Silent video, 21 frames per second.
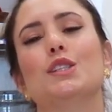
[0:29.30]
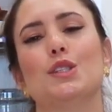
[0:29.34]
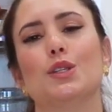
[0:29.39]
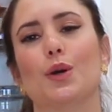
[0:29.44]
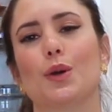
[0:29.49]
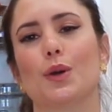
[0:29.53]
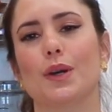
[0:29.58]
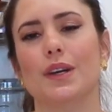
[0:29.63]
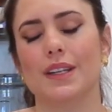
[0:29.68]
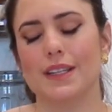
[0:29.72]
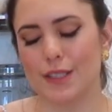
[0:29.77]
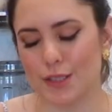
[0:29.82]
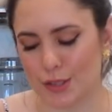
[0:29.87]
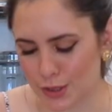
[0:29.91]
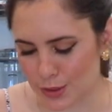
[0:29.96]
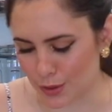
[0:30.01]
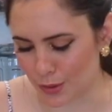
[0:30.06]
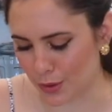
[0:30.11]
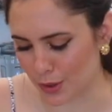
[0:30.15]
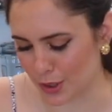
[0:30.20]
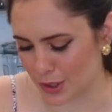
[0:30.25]
So good,
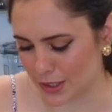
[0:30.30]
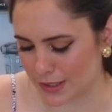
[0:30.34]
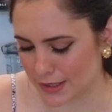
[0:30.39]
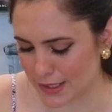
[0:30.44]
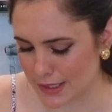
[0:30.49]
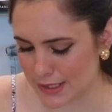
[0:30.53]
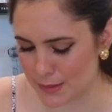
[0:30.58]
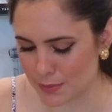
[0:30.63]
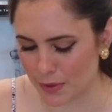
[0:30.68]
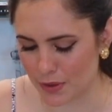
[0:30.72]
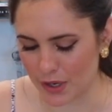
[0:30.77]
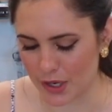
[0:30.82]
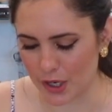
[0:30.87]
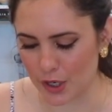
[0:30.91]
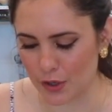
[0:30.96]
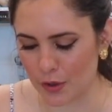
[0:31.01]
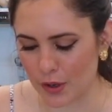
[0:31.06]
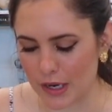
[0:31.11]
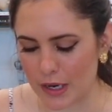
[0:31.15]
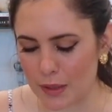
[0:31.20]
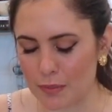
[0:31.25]
so good. They smell
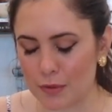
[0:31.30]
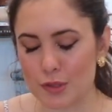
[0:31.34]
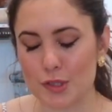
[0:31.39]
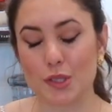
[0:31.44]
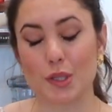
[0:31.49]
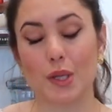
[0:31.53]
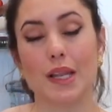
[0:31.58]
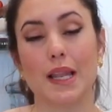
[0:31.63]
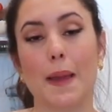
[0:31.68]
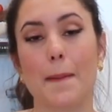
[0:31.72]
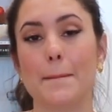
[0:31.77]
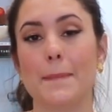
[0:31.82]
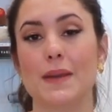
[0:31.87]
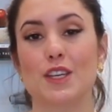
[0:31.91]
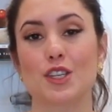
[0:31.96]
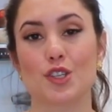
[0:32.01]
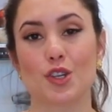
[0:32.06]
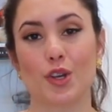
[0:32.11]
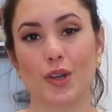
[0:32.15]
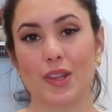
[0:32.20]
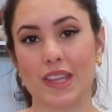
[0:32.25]
incredible. So let me
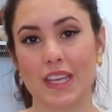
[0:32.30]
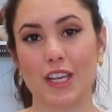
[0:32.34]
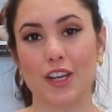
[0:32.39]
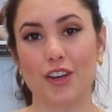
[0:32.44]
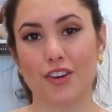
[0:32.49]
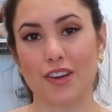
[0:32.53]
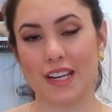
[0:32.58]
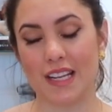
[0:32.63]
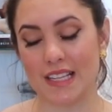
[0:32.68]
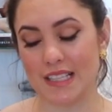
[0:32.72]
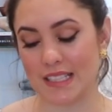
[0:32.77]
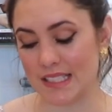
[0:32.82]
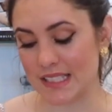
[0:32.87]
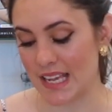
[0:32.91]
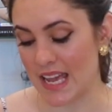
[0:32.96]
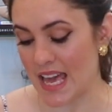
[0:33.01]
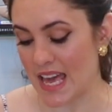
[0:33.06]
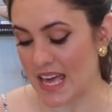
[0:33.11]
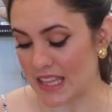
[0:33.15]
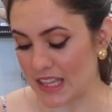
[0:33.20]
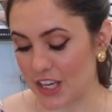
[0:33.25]
show you the ingredients
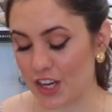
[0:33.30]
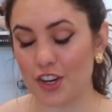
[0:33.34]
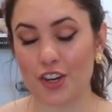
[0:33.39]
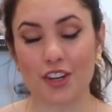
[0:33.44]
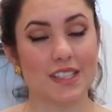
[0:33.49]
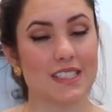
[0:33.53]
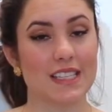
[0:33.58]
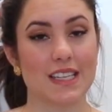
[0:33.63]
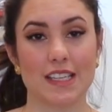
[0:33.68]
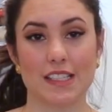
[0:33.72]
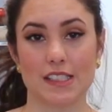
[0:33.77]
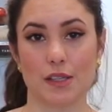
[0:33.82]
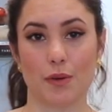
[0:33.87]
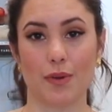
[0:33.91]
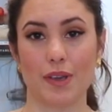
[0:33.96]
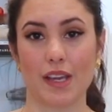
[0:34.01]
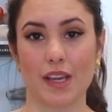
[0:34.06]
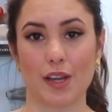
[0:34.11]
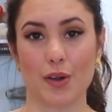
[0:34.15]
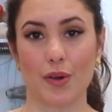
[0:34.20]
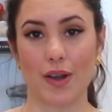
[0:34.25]
that you're going to need so
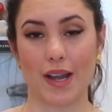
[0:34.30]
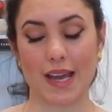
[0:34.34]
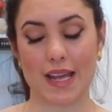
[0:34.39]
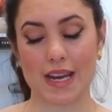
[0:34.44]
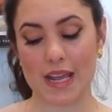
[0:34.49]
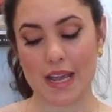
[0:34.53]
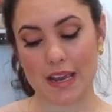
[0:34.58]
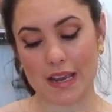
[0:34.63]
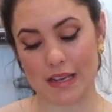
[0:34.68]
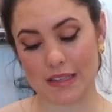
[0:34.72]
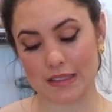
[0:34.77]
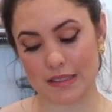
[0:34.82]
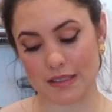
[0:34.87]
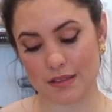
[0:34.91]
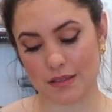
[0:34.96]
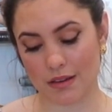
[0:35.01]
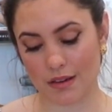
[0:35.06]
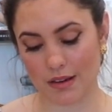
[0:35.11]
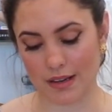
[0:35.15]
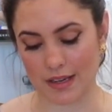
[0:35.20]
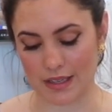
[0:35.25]
we can go ahead and get
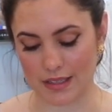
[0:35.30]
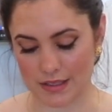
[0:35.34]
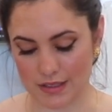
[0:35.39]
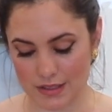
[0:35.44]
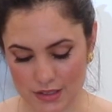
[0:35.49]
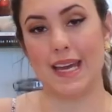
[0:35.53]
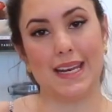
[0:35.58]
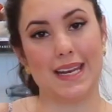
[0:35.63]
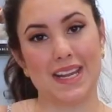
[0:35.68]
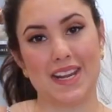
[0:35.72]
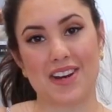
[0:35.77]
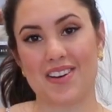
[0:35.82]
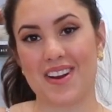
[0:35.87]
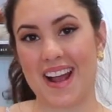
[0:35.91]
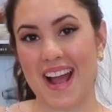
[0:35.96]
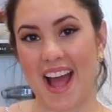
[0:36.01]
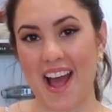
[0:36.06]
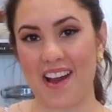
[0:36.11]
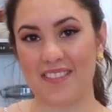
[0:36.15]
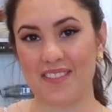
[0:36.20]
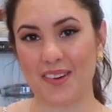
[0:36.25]
started. And here I
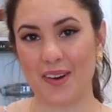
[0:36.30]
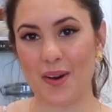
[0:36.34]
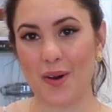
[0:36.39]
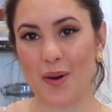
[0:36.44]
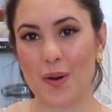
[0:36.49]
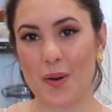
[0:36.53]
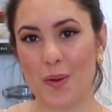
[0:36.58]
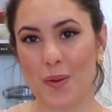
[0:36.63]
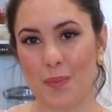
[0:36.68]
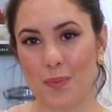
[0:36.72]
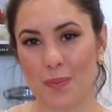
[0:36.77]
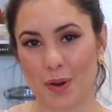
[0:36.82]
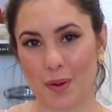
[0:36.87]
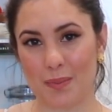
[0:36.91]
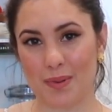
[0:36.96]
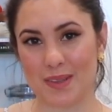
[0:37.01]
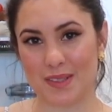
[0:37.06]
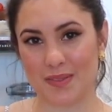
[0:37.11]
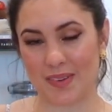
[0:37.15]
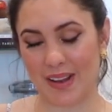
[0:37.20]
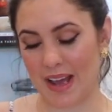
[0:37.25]
have
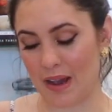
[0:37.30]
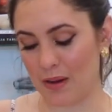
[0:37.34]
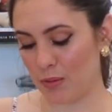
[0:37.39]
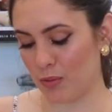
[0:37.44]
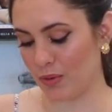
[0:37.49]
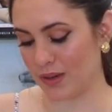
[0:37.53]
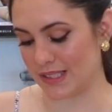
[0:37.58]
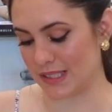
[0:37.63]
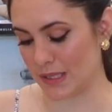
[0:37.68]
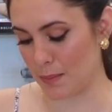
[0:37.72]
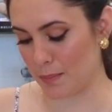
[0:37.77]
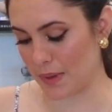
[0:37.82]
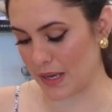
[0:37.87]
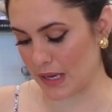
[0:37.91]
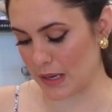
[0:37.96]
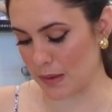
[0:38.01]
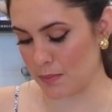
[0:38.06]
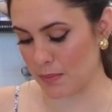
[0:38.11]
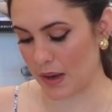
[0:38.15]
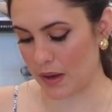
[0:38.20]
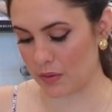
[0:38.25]
all-purpose flour with some
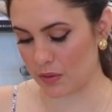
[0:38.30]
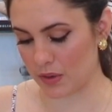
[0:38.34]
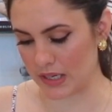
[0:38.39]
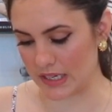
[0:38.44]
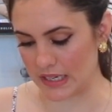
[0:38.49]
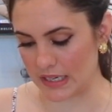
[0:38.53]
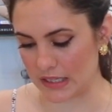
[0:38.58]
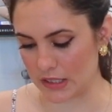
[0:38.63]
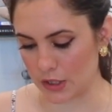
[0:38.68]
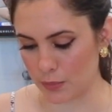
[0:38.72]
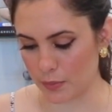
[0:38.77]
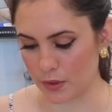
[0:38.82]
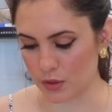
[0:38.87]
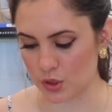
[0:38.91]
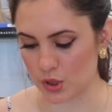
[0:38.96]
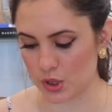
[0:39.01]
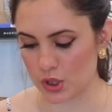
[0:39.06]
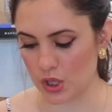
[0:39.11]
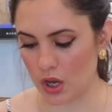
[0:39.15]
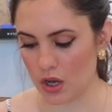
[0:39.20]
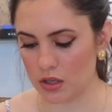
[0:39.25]
baking powder and a little bit of
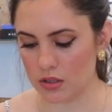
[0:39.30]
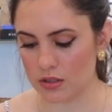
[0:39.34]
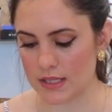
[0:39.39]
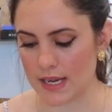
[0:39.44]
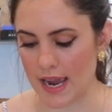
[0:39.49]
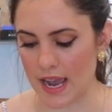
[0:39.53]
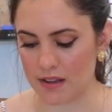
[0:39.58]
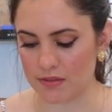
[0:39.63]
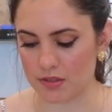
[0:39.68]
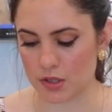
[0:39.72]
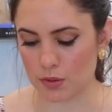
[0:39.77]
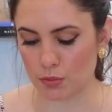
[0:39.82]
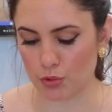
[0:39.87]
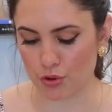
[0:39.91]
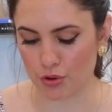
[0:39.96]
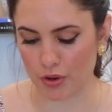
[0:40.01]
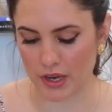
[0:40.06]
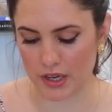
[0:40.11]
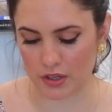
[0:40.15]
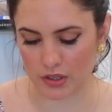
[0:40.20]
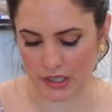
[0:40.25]
salt. I have some
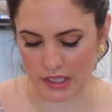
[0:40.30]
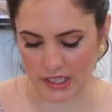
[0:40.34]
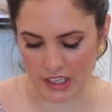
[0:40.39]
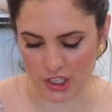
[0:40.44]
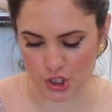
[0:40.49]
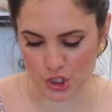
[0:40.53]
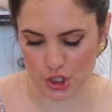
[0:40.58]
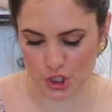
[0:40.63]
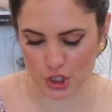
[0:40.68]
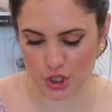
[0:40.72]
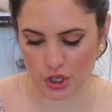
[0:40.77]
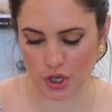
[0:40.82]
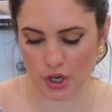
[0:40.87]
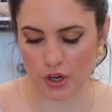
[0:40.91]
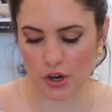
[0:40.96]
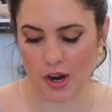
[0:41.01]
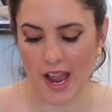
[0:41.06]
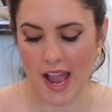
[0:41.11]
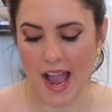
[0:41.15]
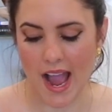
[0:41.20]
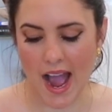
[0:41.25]
granulated sugar.